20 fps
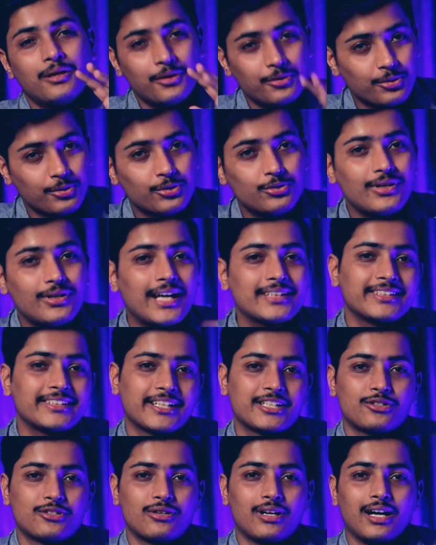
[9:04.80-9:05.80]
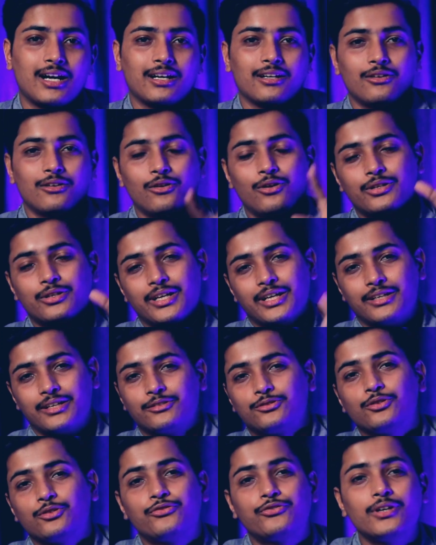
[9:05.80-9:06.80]
Rudra's Extra. Okay,
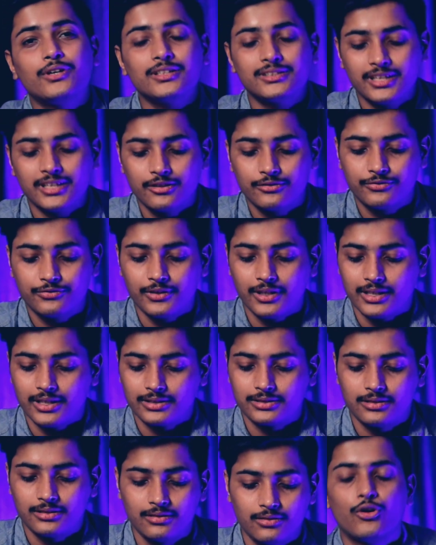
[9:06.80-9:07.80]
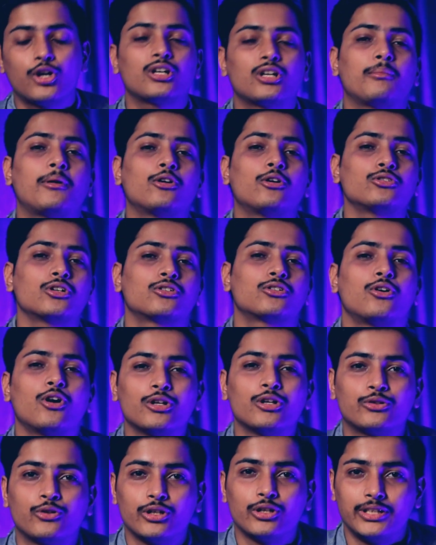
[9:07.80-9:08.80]
so first thing first, what about the
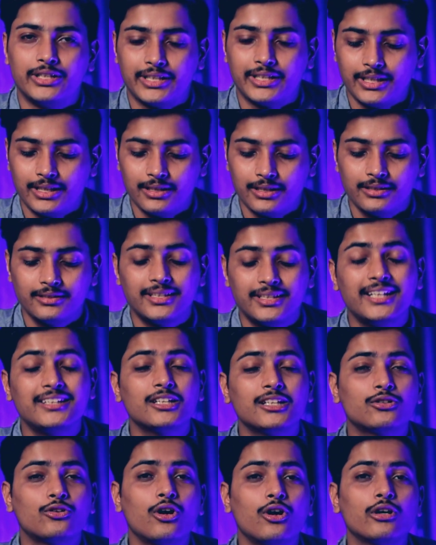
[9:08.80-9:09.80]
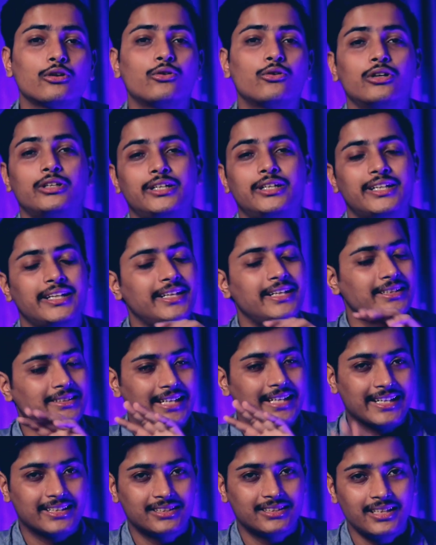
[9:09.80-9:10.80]
call quality? Then the call quality is
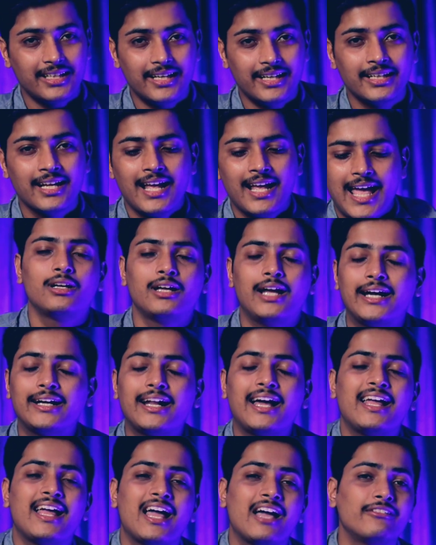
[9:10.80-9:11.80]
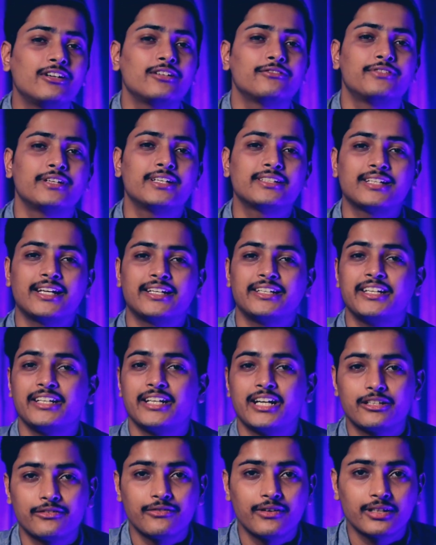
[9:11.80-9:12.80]
excellent, and I haven't faced any
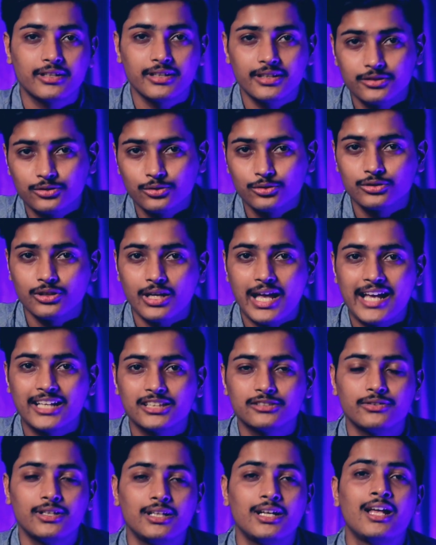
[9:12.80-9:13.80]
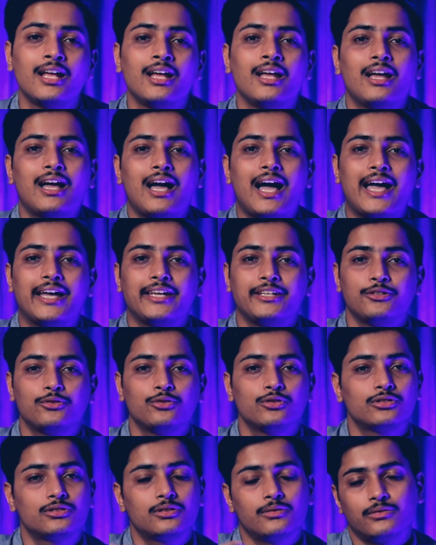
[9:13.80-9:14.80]
network issues as well. I
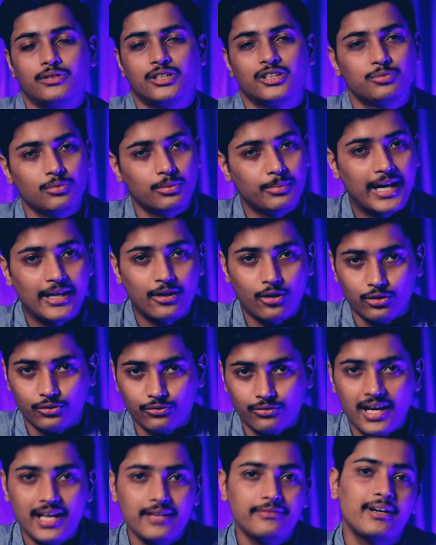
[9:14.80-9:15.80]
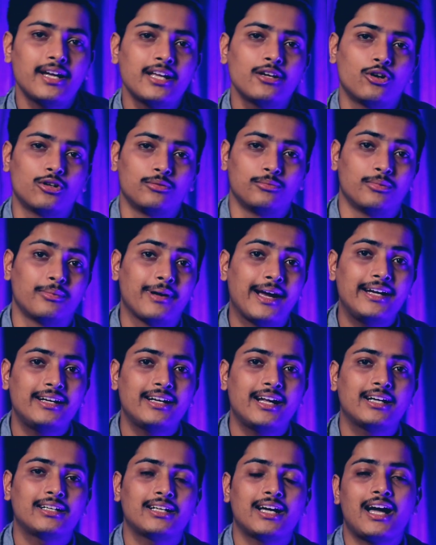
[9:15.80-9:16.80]
used this mobile on Wi-Fi, on mobile
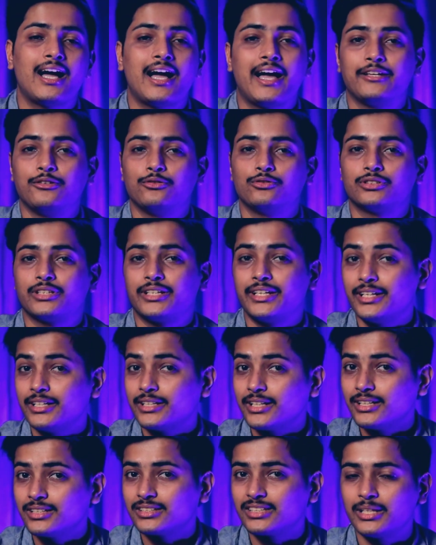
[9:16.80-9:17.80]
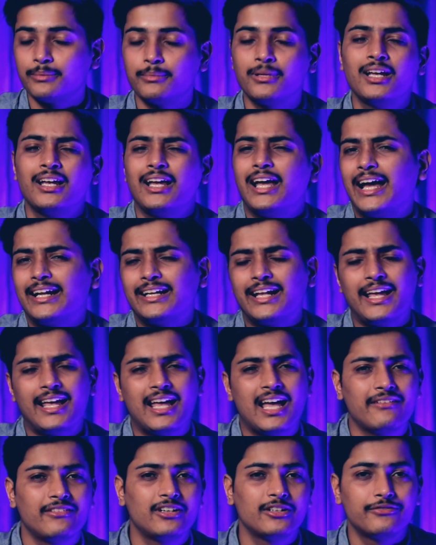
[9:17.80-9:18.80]
data, I use Airtel SIM, and I
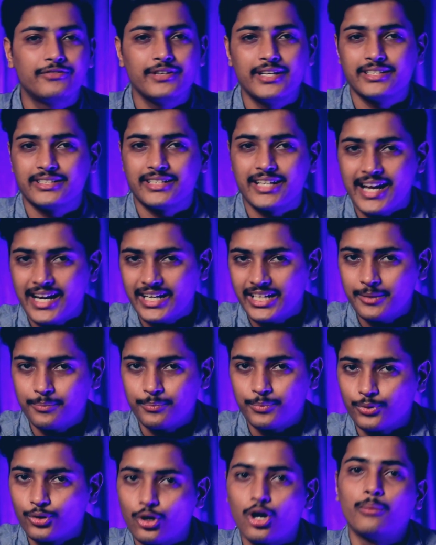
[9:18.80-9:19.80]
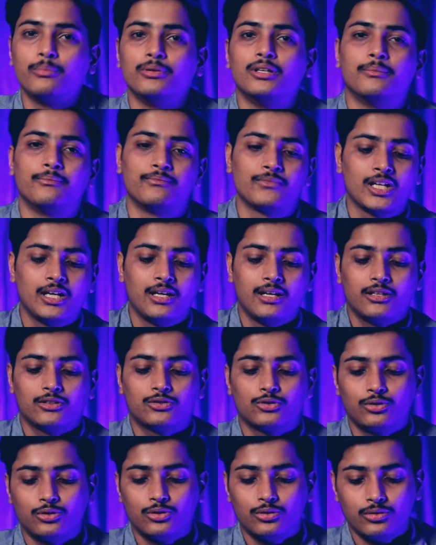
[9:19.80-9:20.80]
haven't faced any problem.
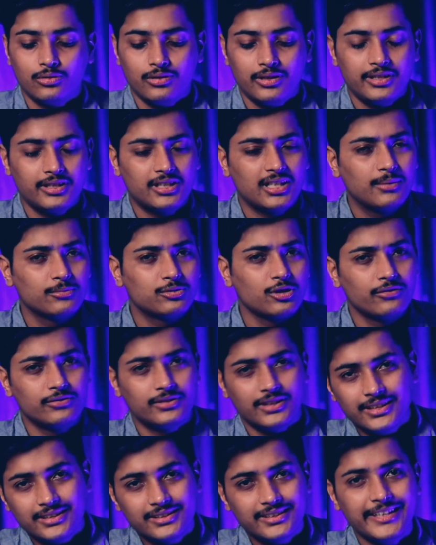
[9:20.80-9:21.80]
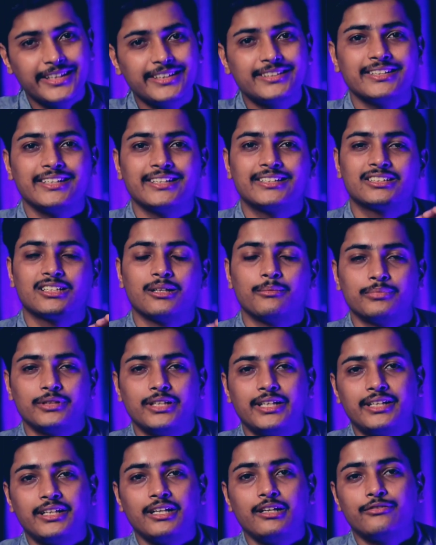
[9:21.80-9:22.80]
So in terms of these things, it's
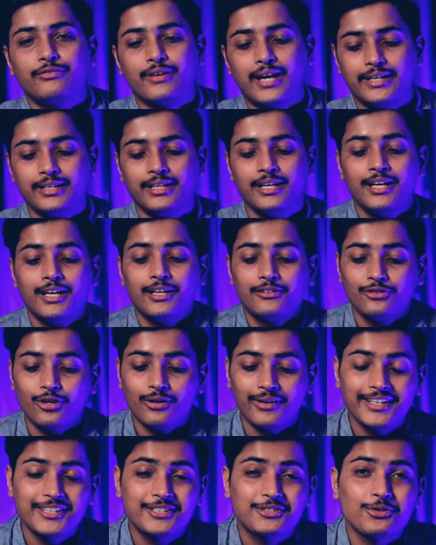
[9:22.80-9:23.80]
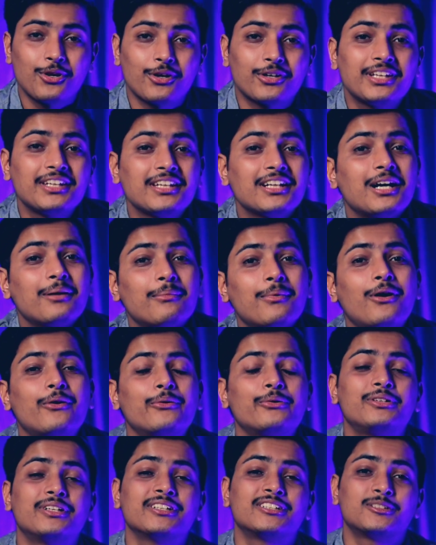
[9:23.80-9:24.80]
completely fine. Now guys, talking
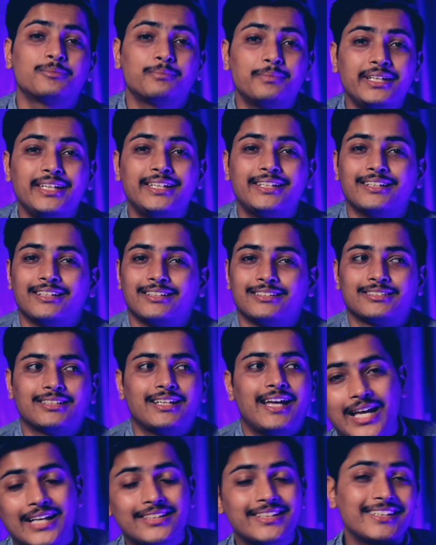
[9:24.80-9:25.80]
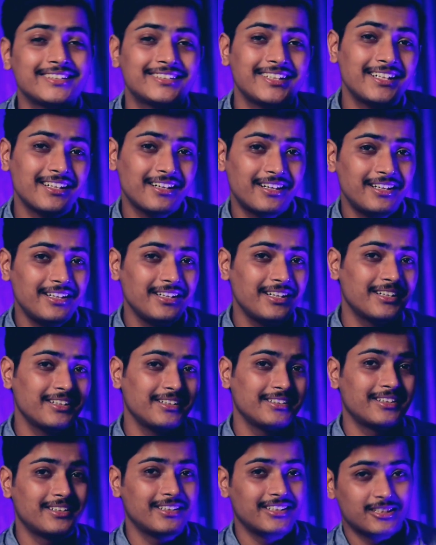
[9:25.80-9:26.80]
about the speakers, as I said earlier
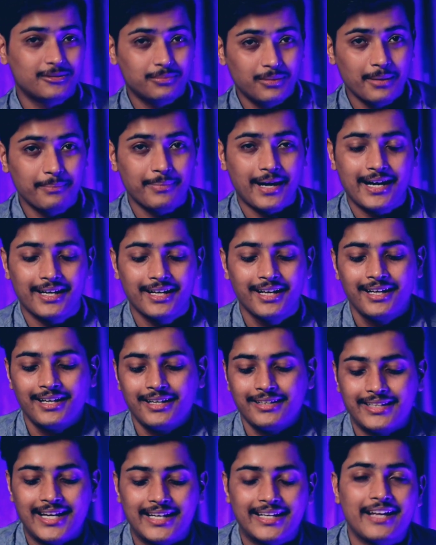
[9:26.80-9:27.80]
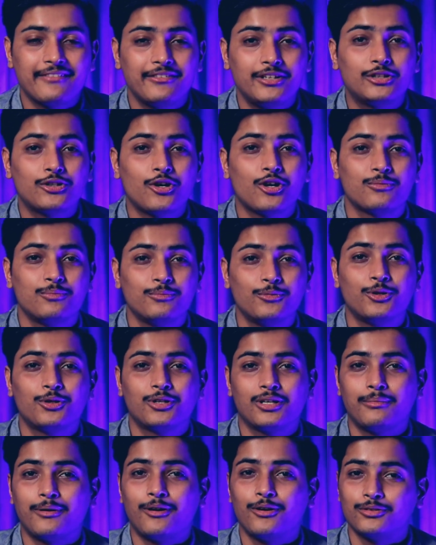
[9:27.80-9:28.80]
in the display part that I will talk
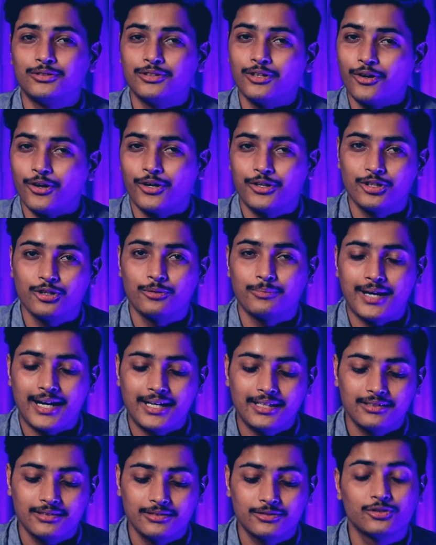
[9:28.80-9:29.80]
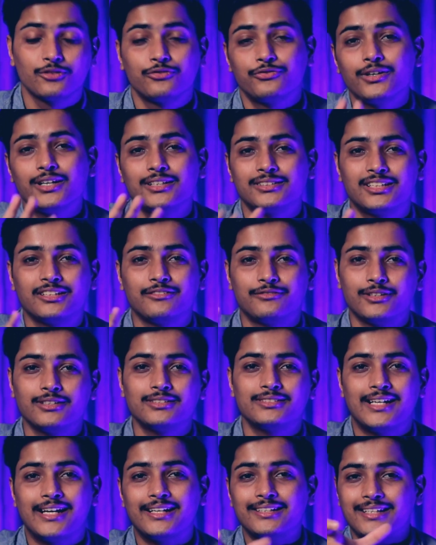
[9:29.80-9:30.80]
more about the audio part. So first thing
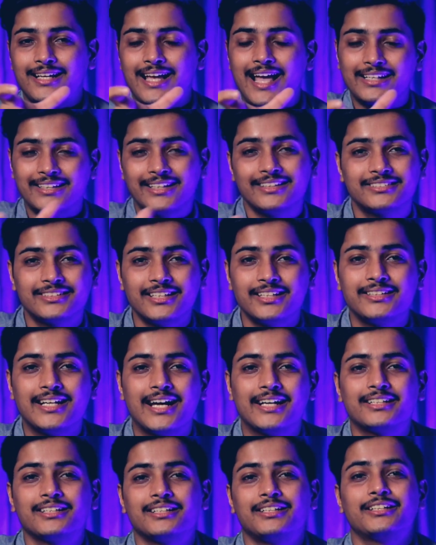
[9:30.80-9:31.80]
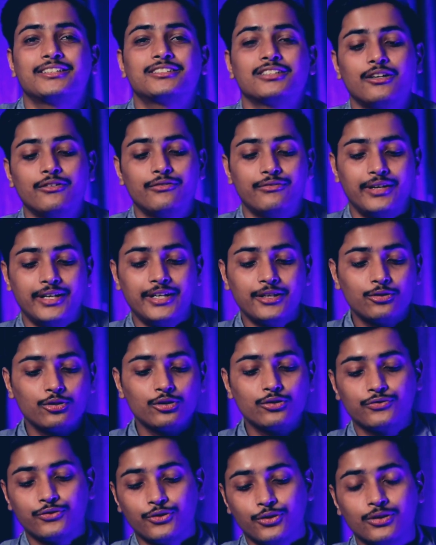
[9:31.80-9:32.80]
first, that as I said that it's a very
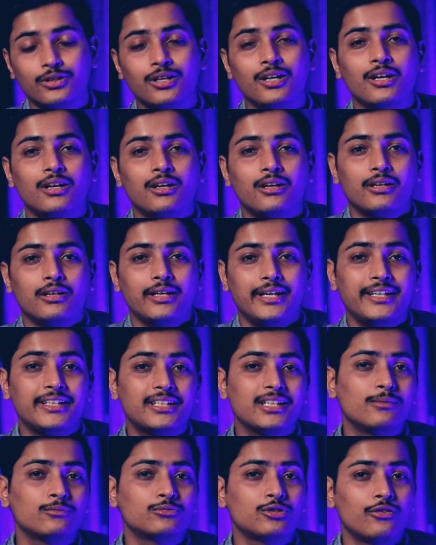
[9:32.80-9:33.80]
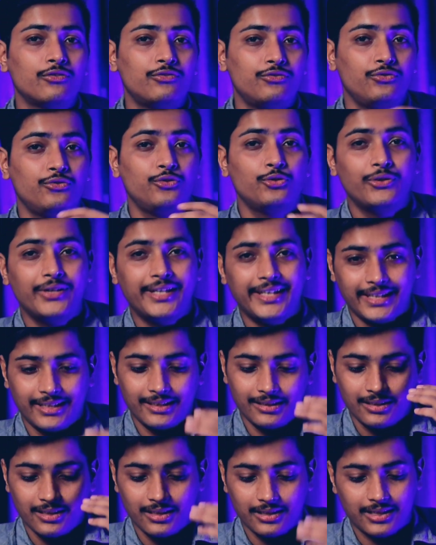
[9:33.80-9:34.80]
good phone in terms of
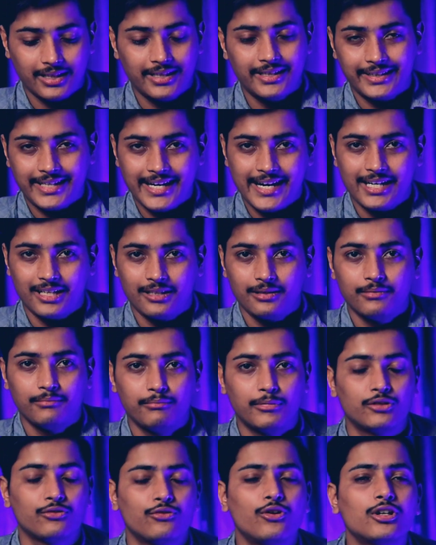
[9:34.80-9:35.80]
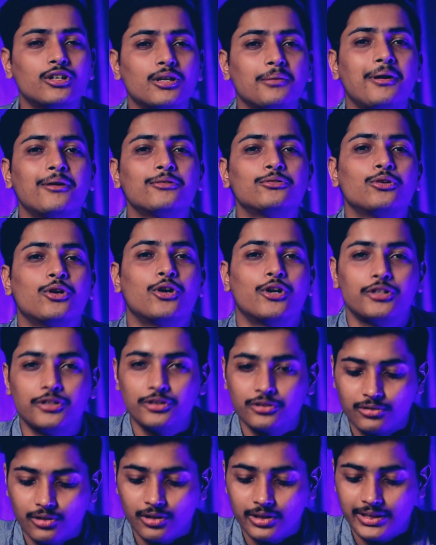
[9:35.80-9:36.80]
viewing the content, but what about the
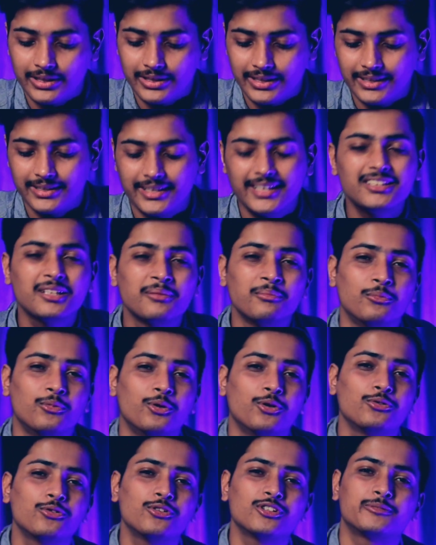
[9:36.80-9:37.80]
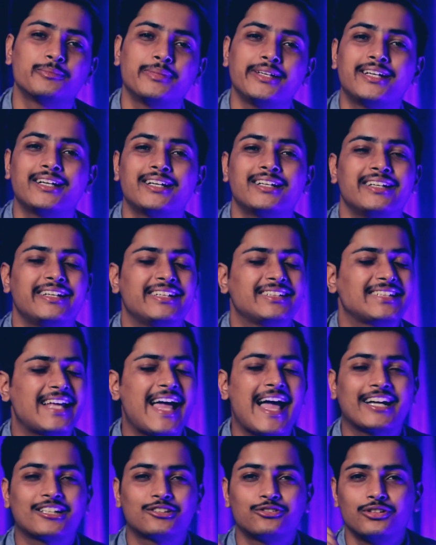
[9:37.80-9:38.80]
audio quality? Then the mono speaker is
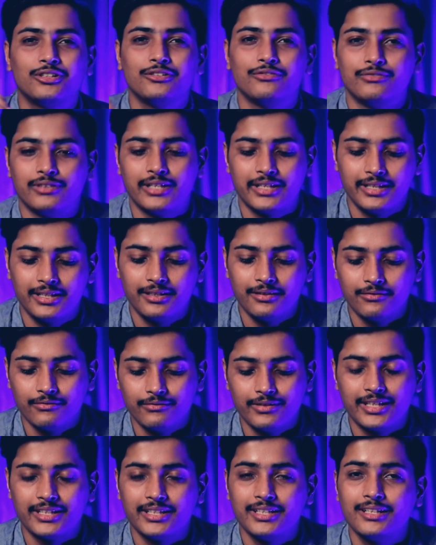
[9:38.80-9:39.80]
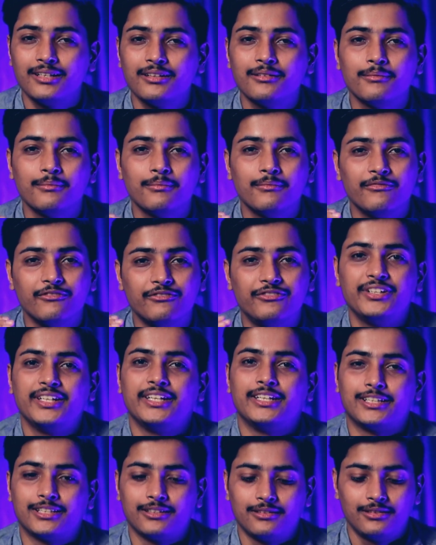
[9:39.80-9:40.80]
actually very
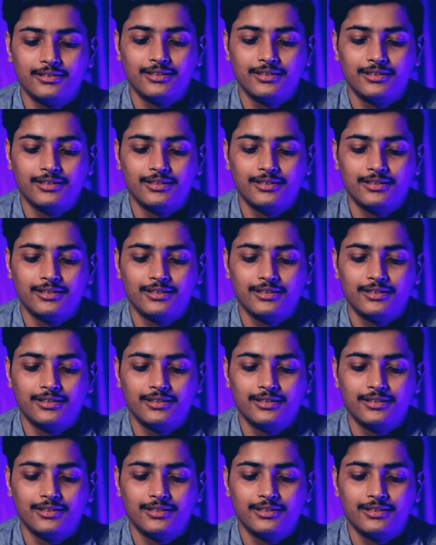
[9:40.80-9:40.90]
weak.